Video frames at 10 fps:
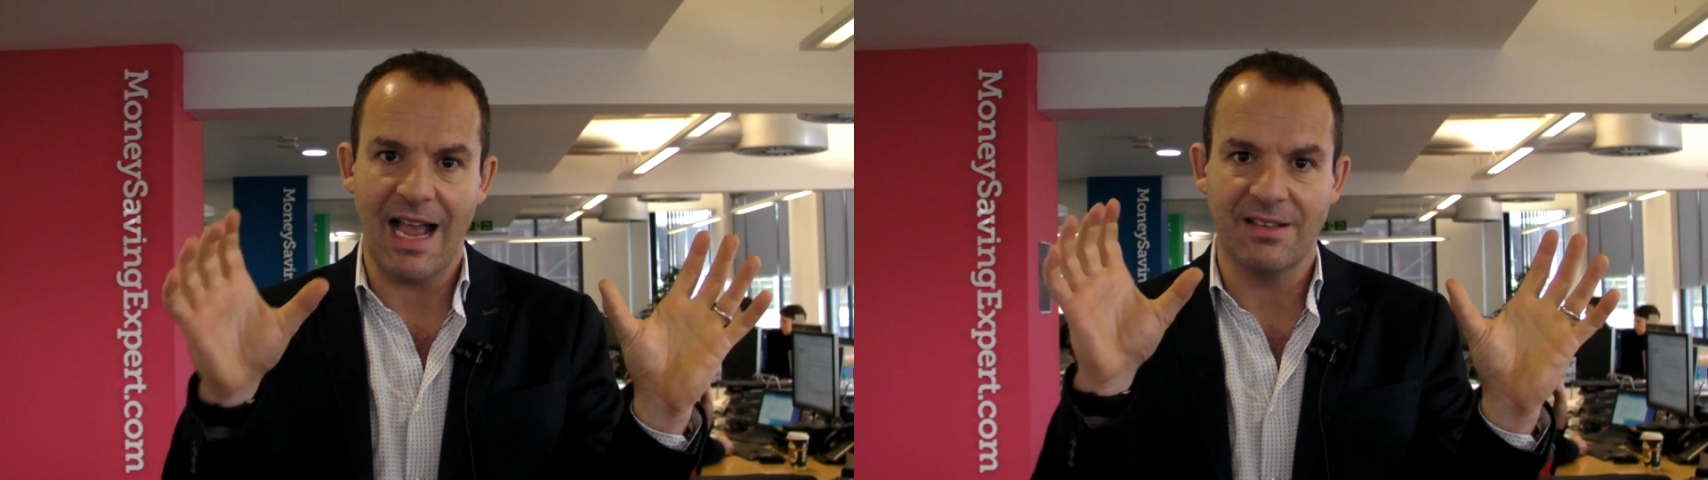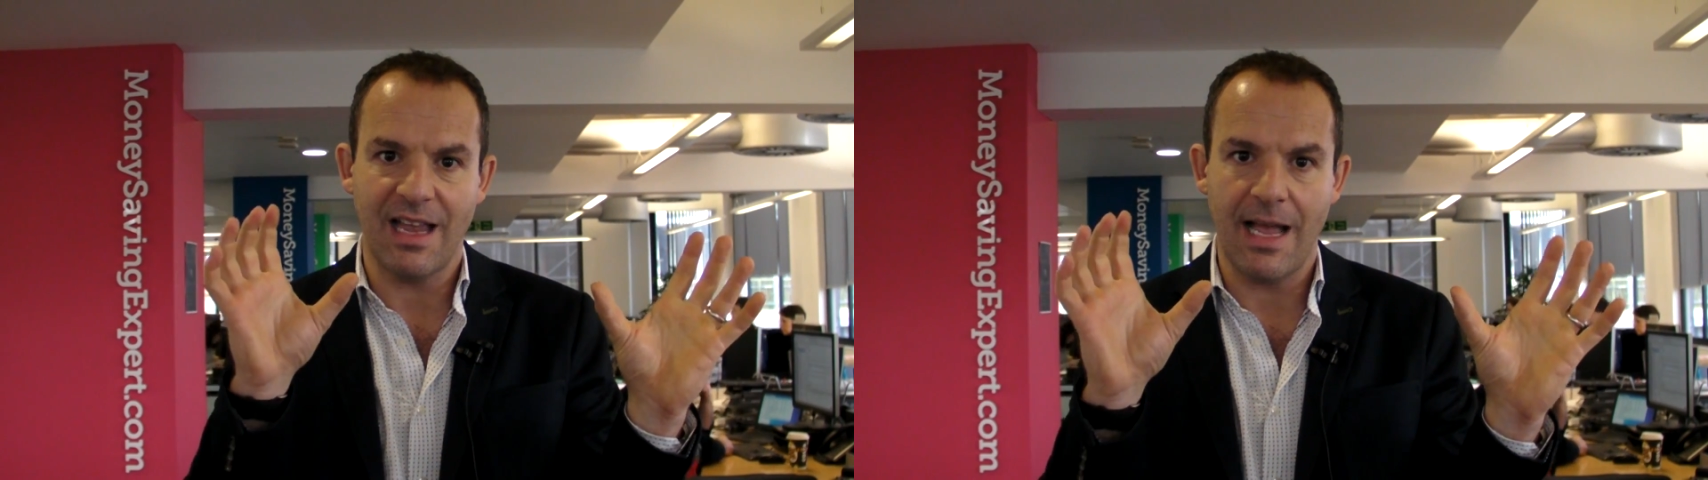
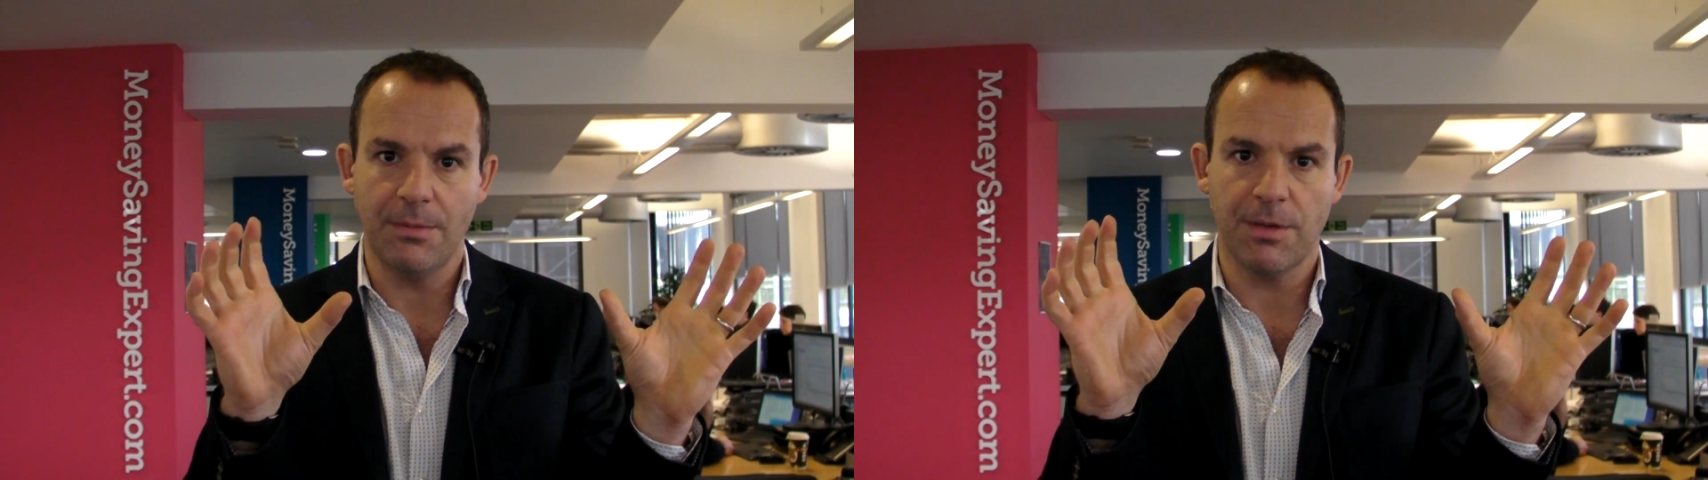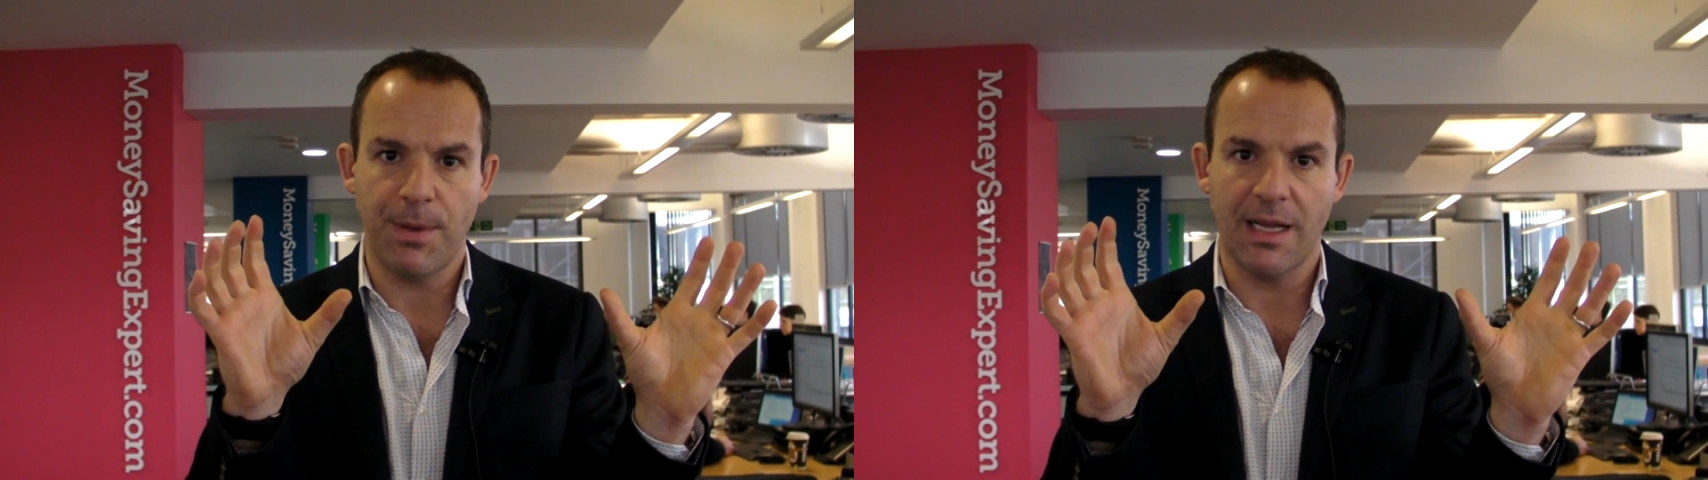and a
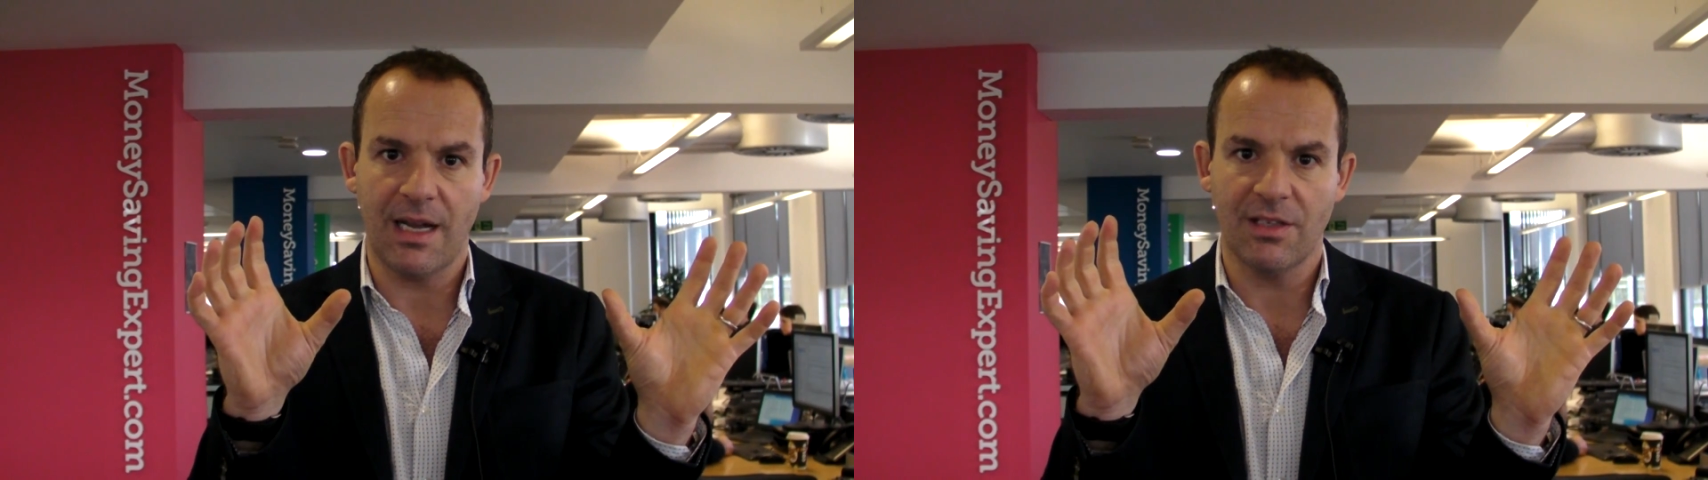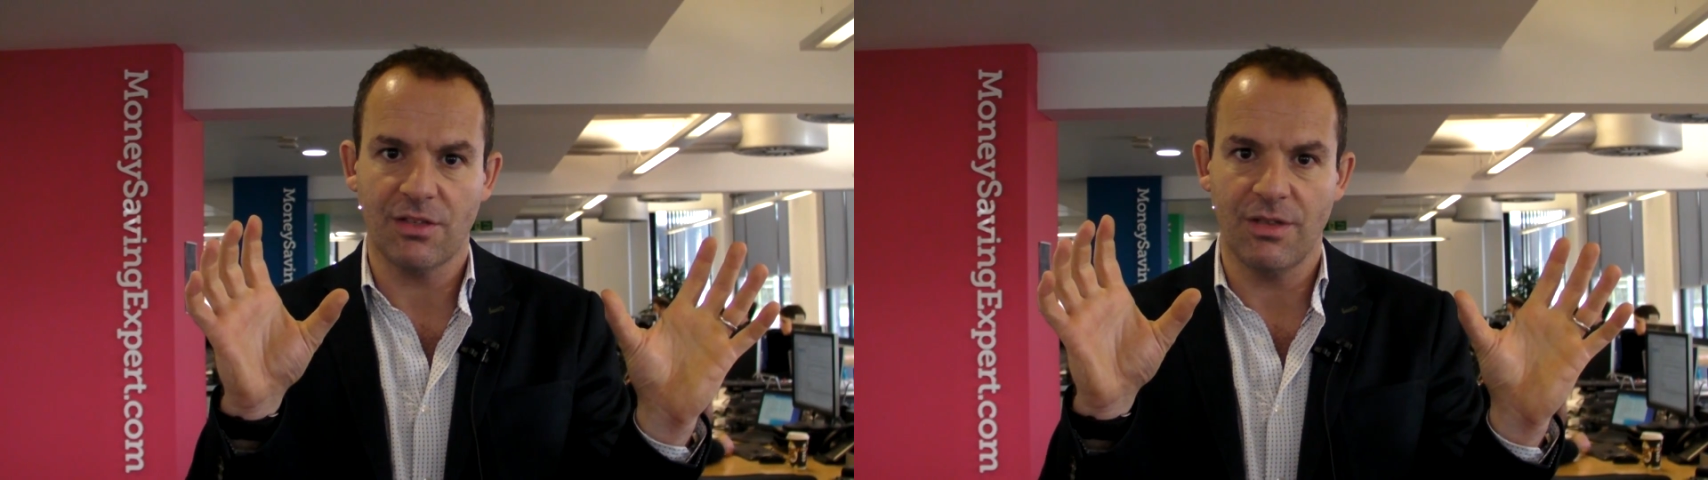Help to
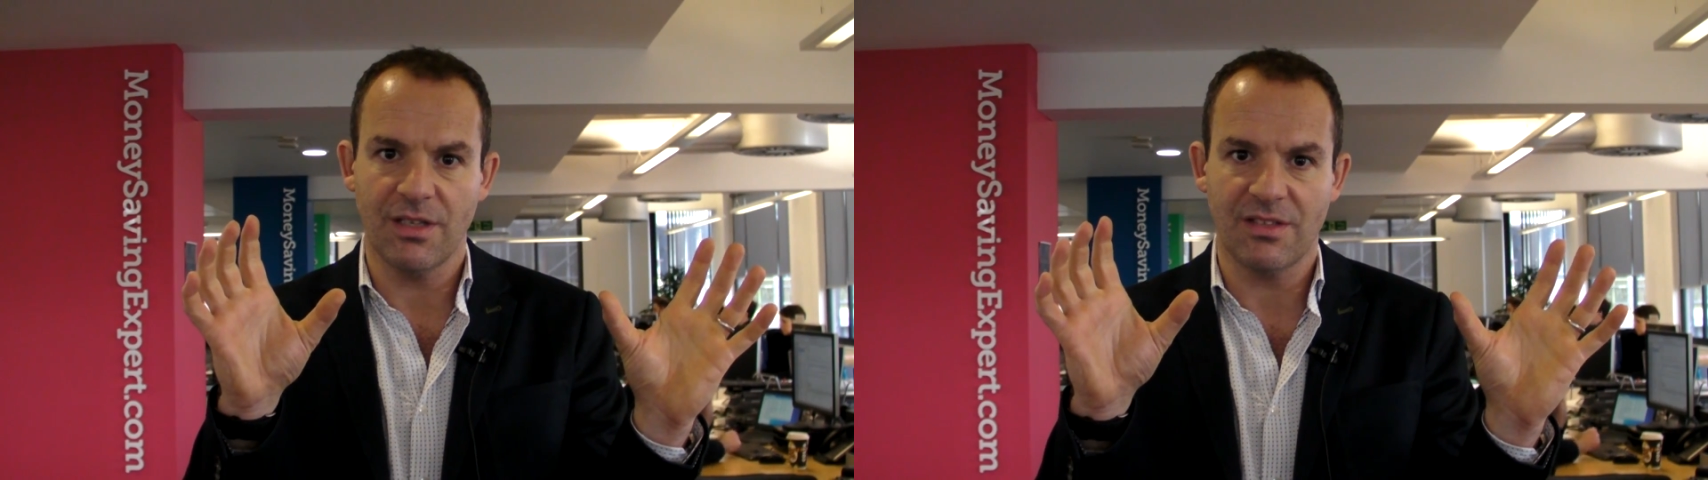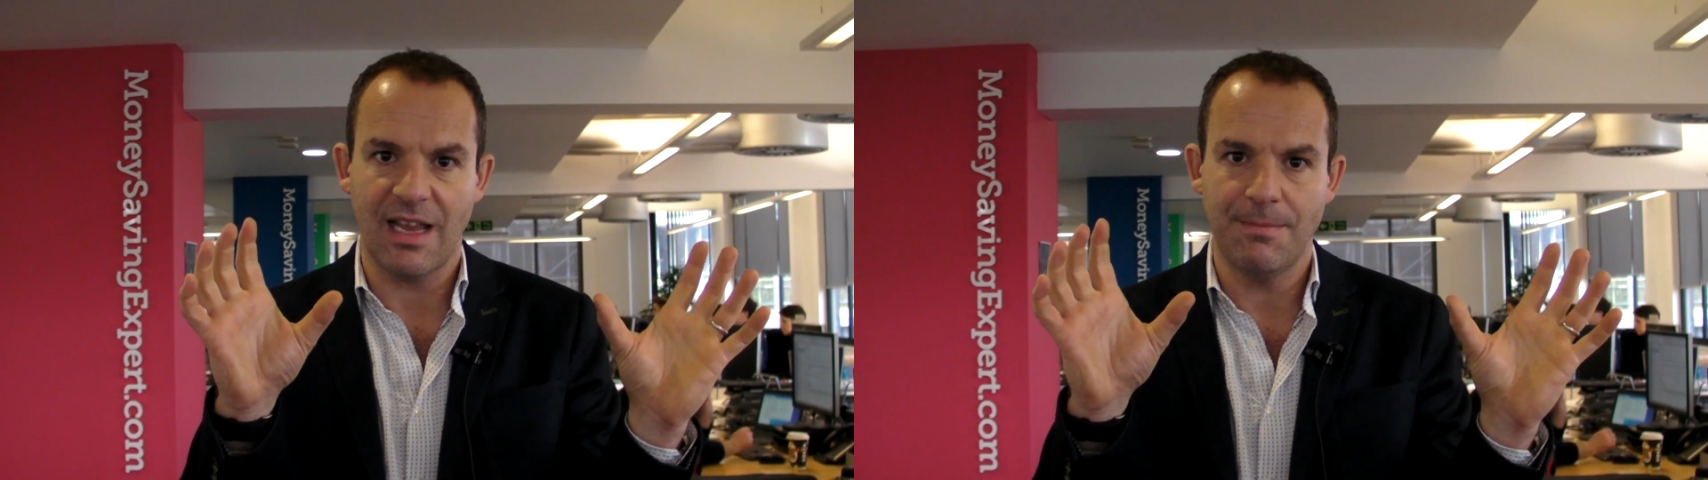Buy ISA at
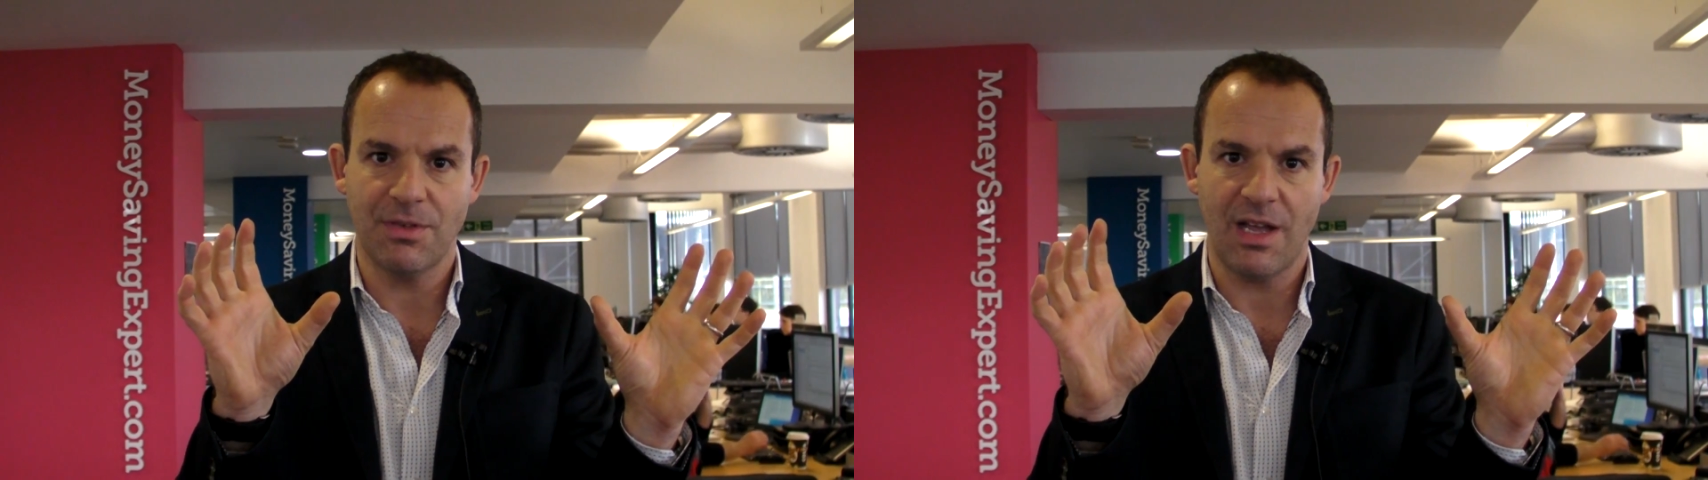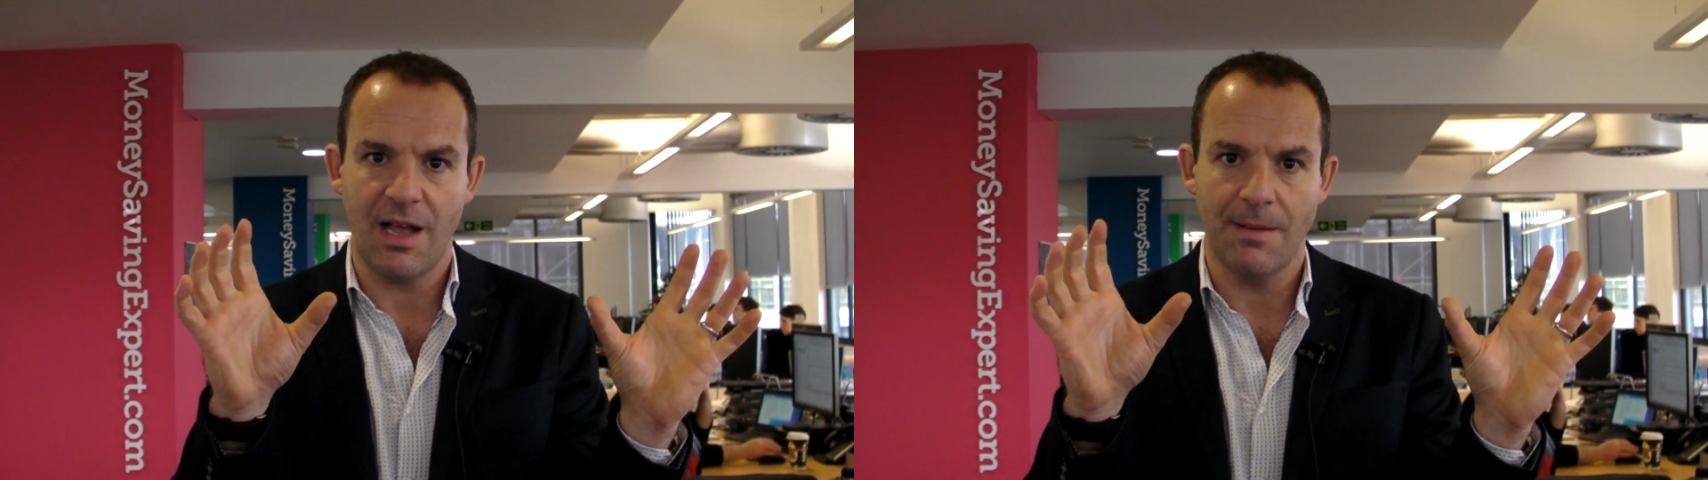the same
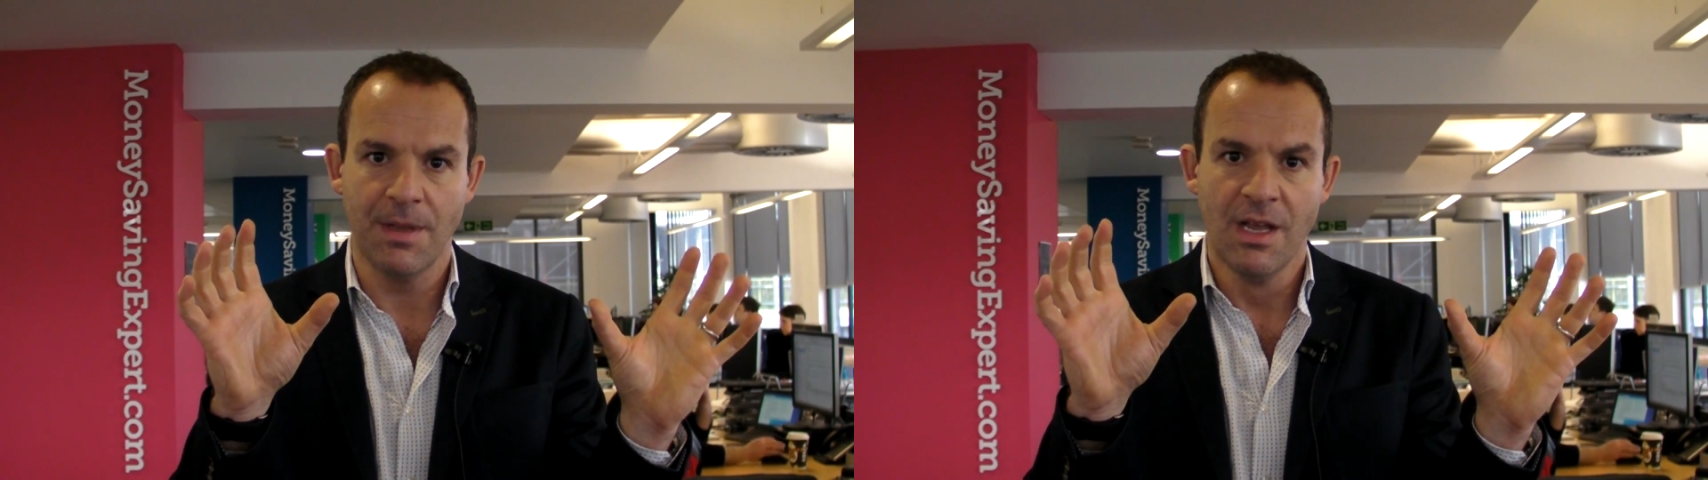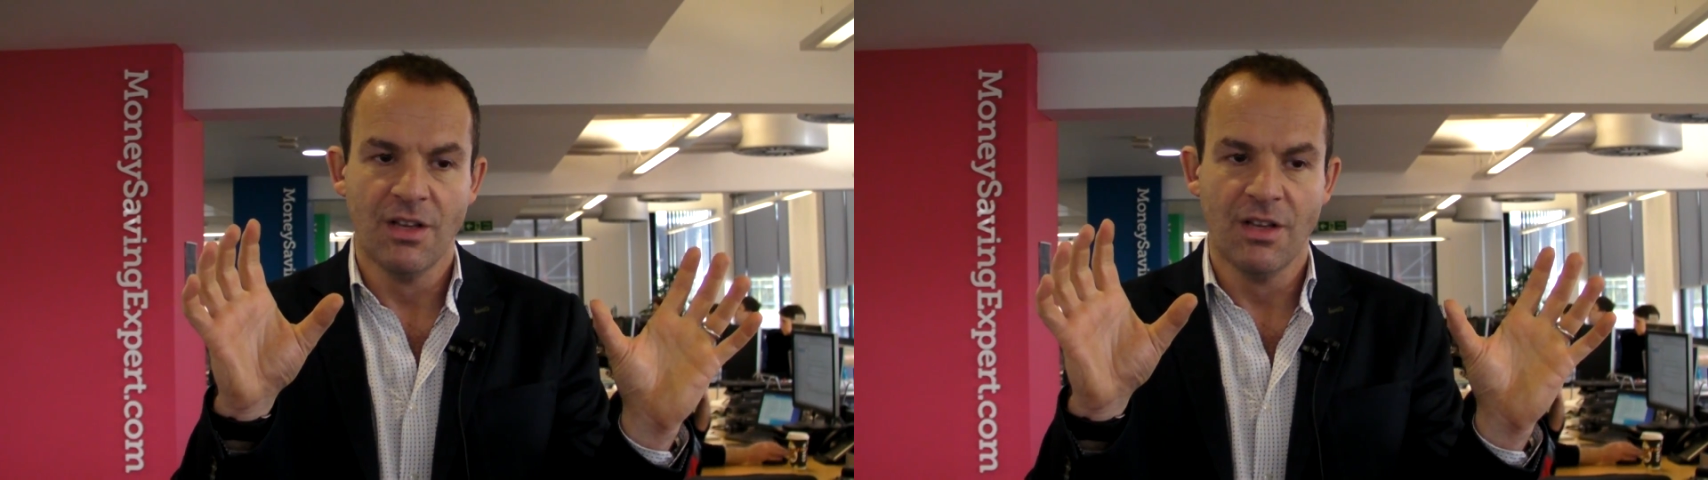time.